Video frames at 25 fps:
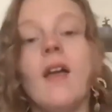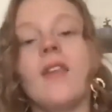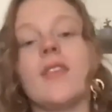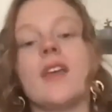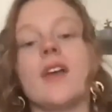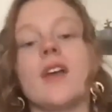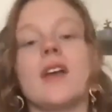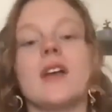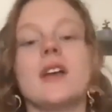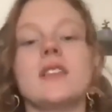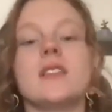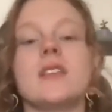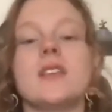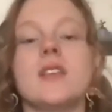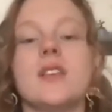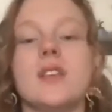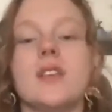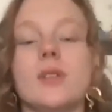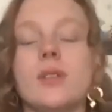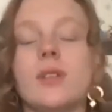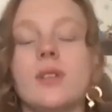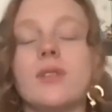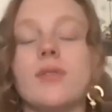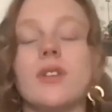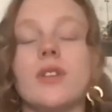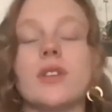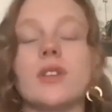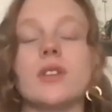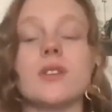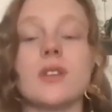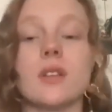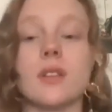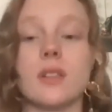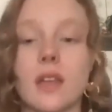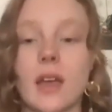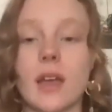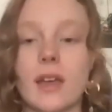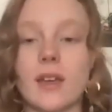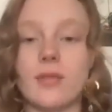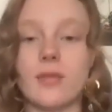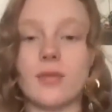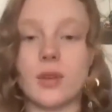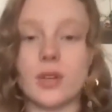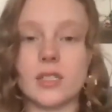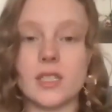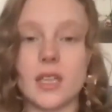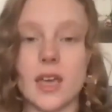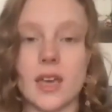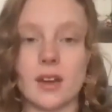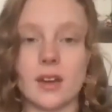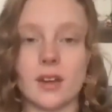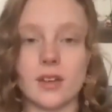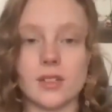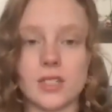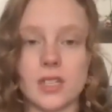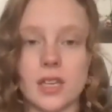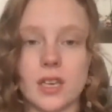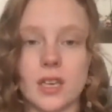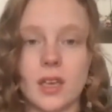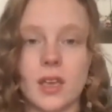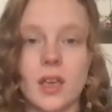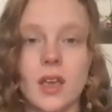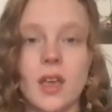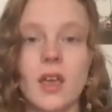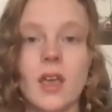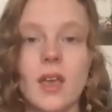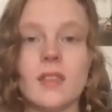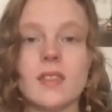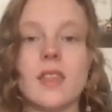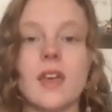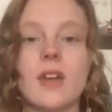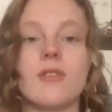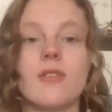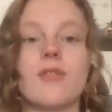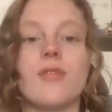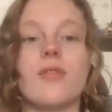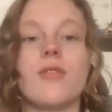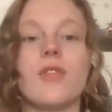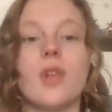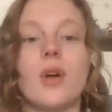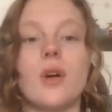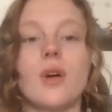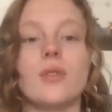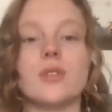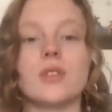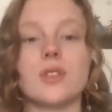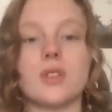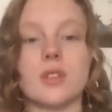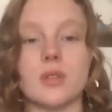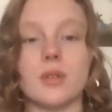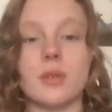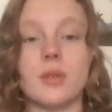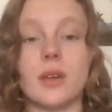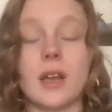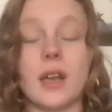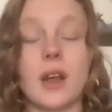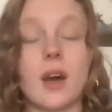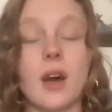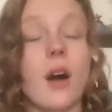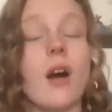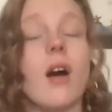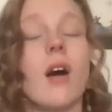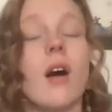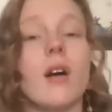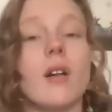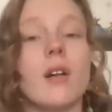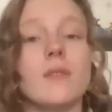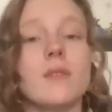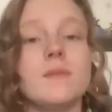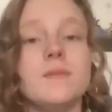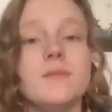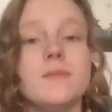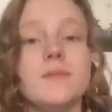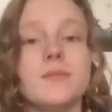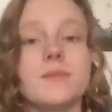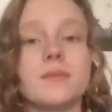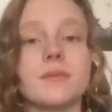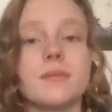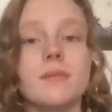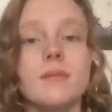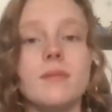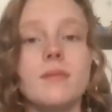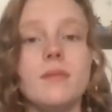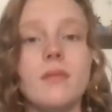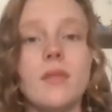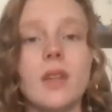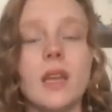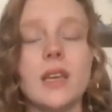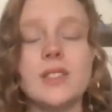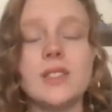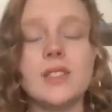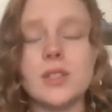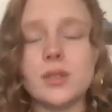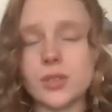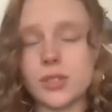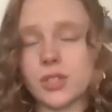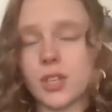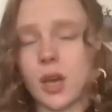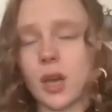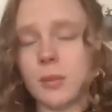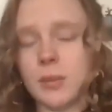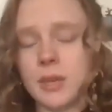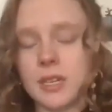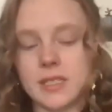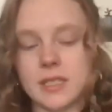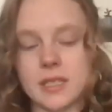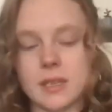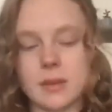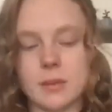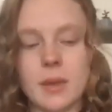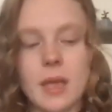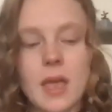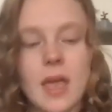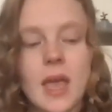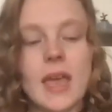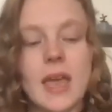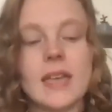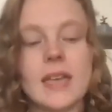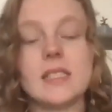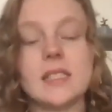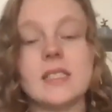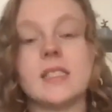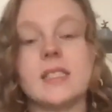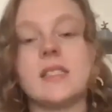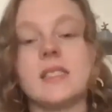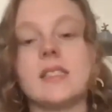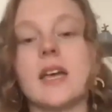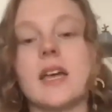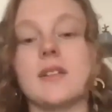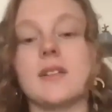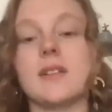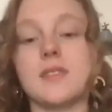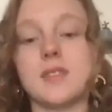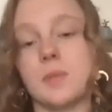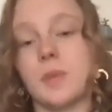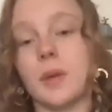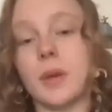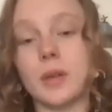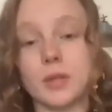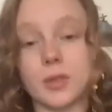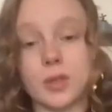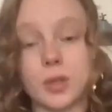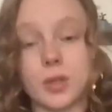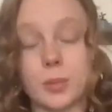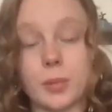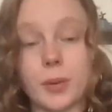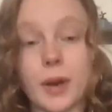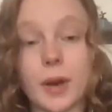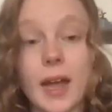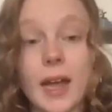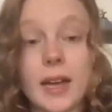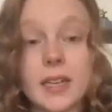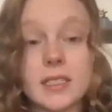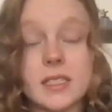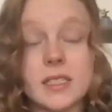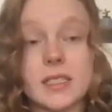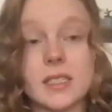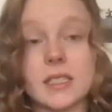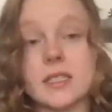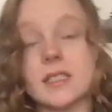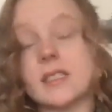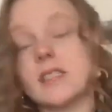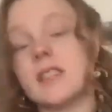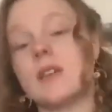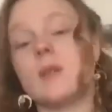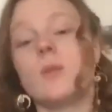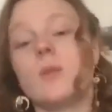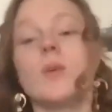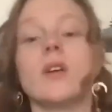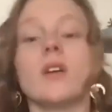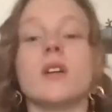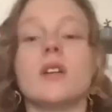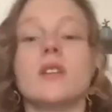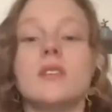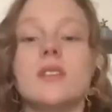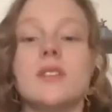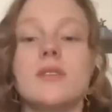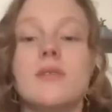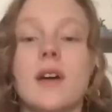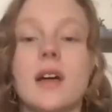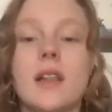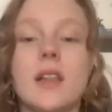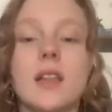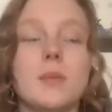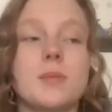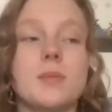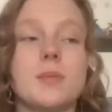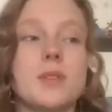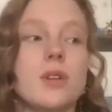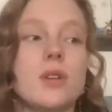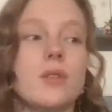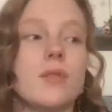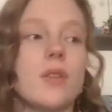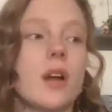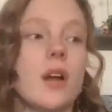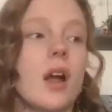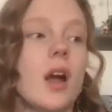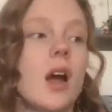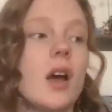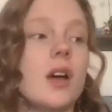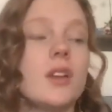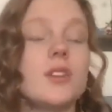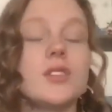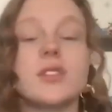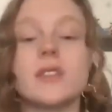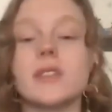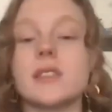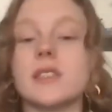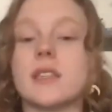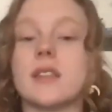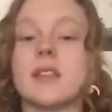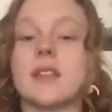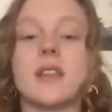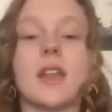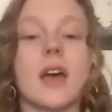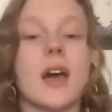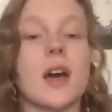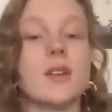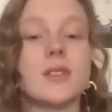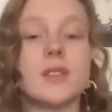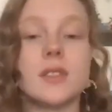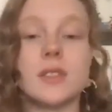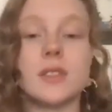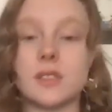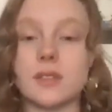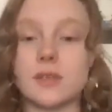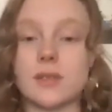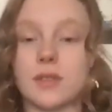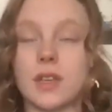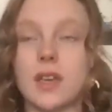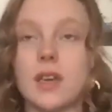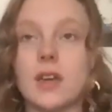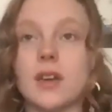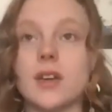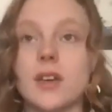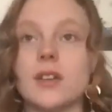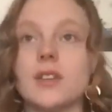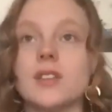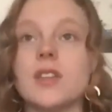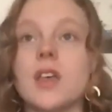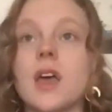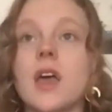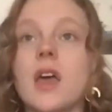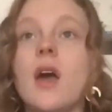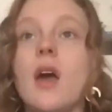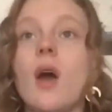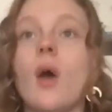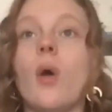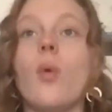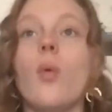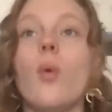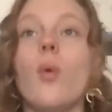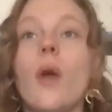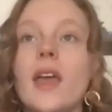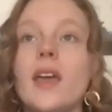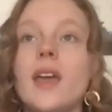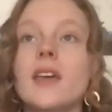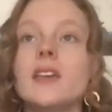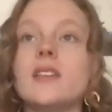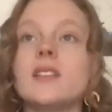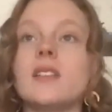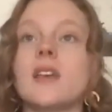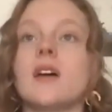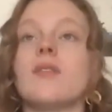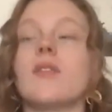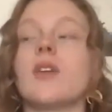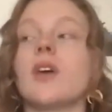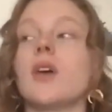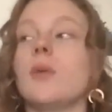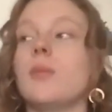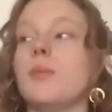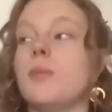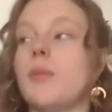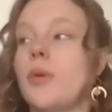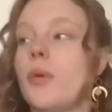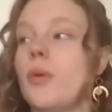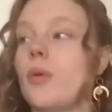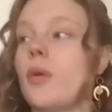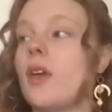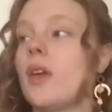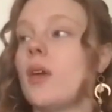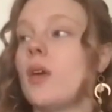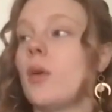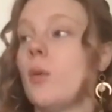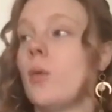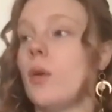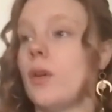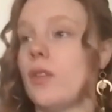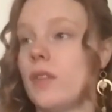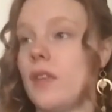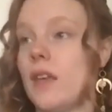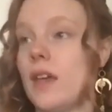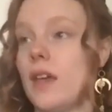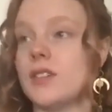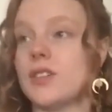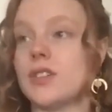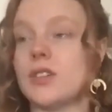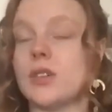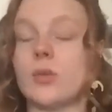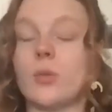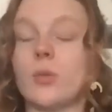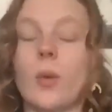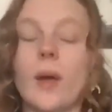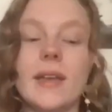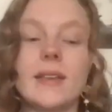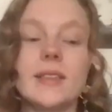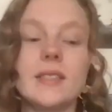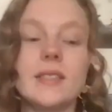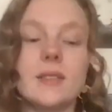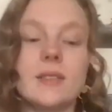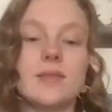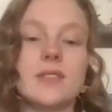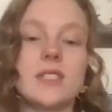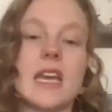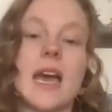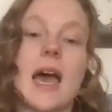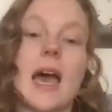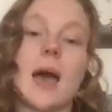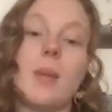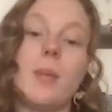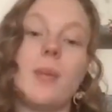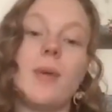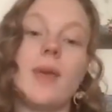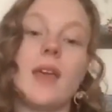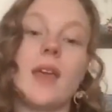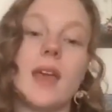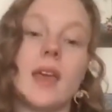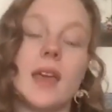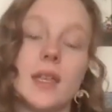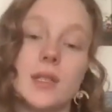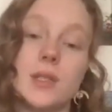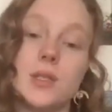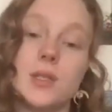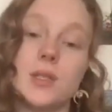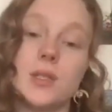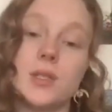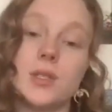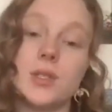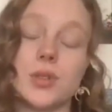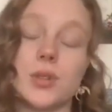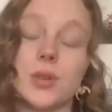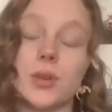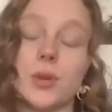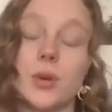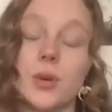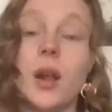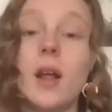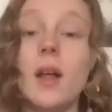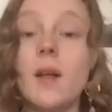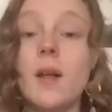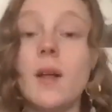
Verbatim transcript: There is a universal life force energy that flows through it all. And so, shamanism is a set of spiritual practices that were developed over hundreds and thousands of years, ways of communing with nature, ways of tapping into